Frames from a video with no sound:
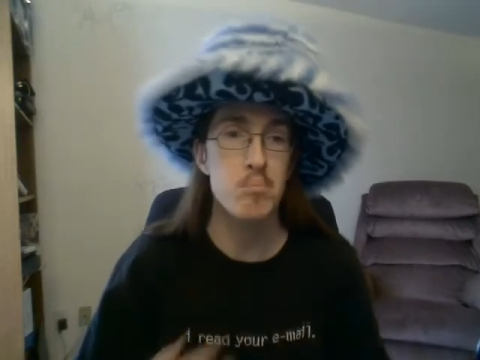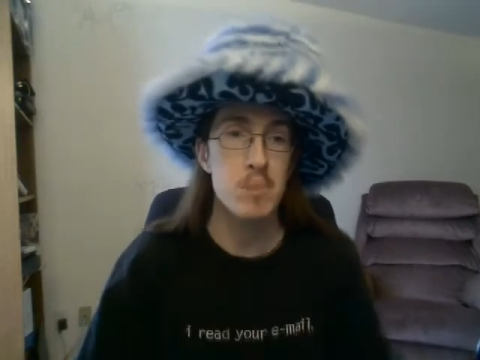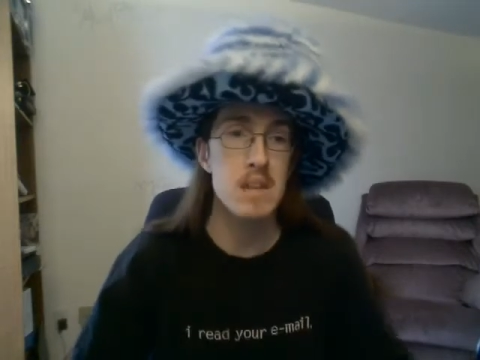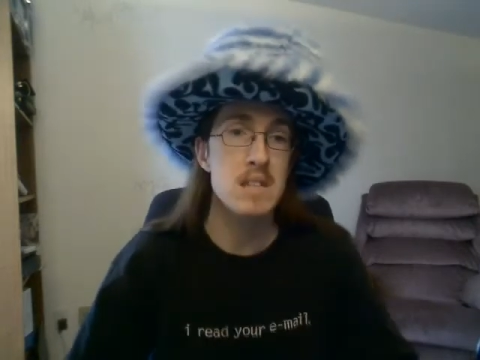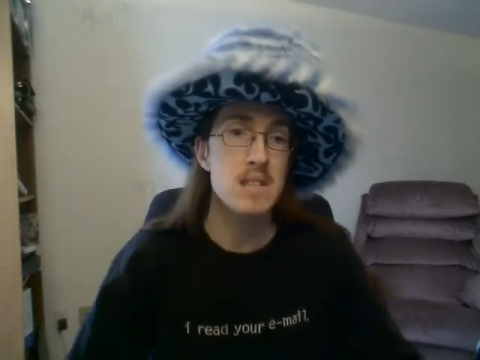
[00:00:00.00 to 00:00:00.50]

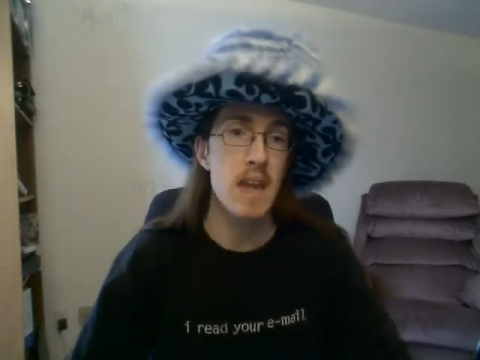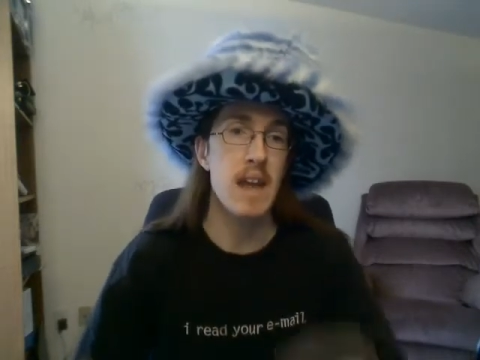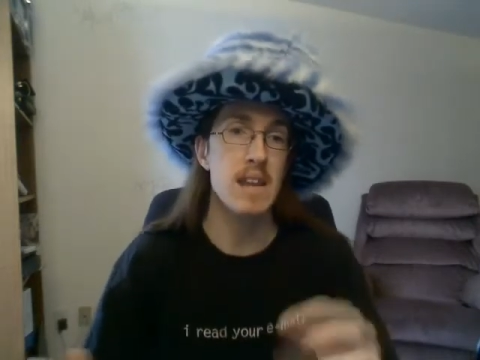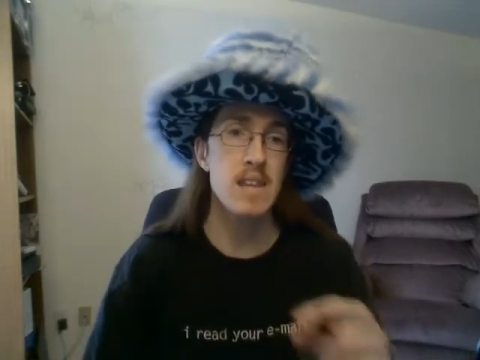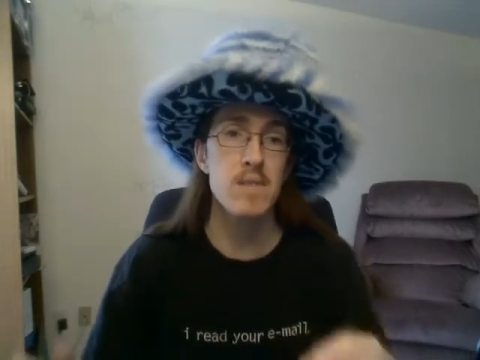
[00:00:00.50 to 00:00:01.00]
means
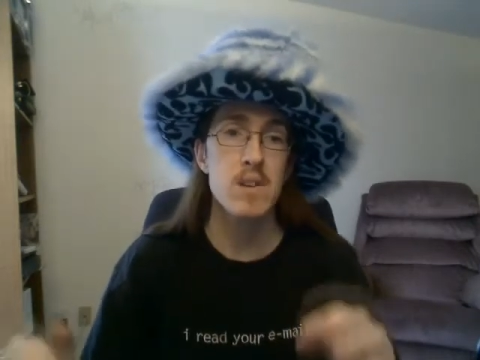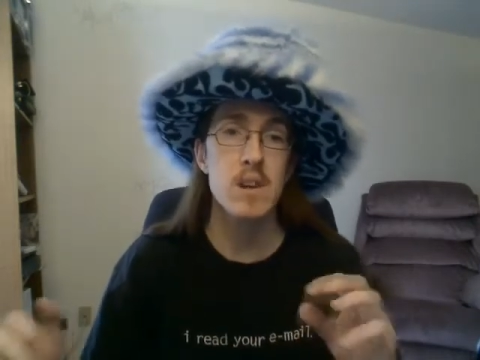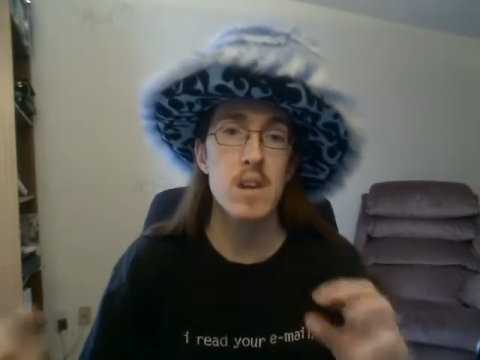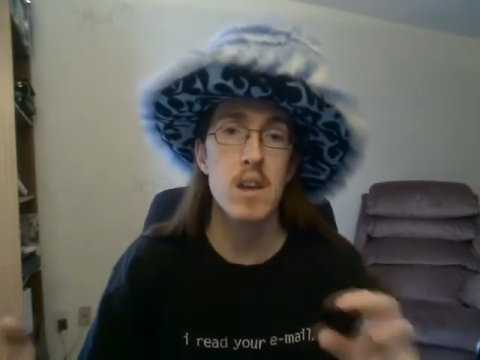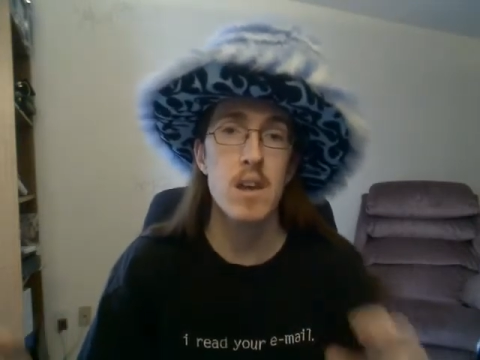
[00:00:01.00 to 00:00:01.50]
that
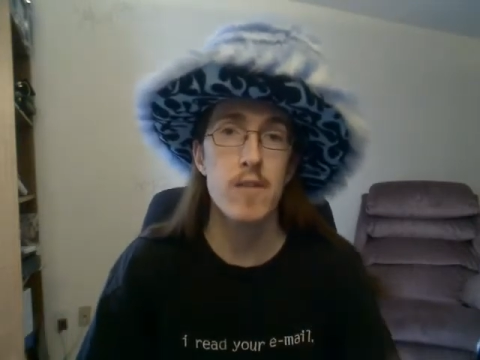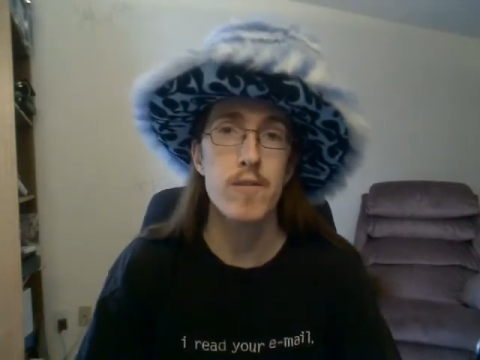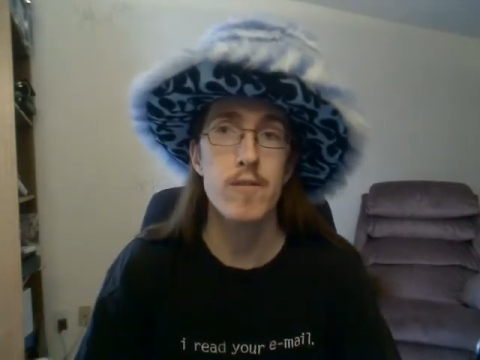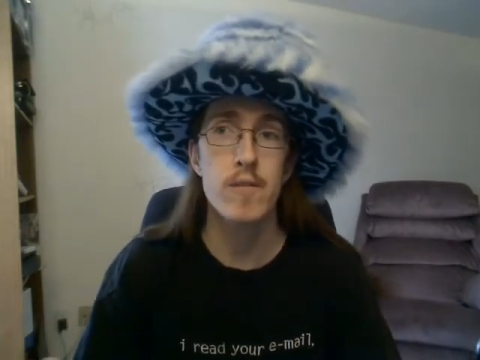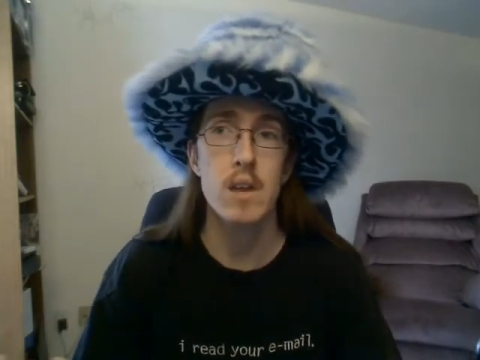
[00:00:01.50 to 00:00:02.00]
even
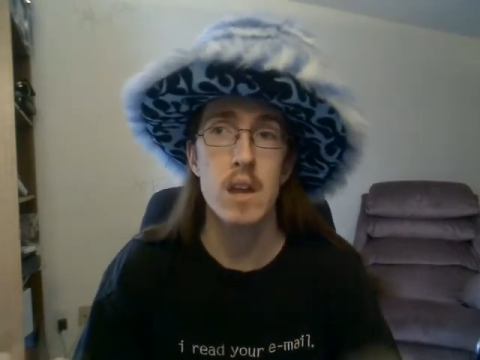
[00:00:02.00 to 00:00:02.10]
if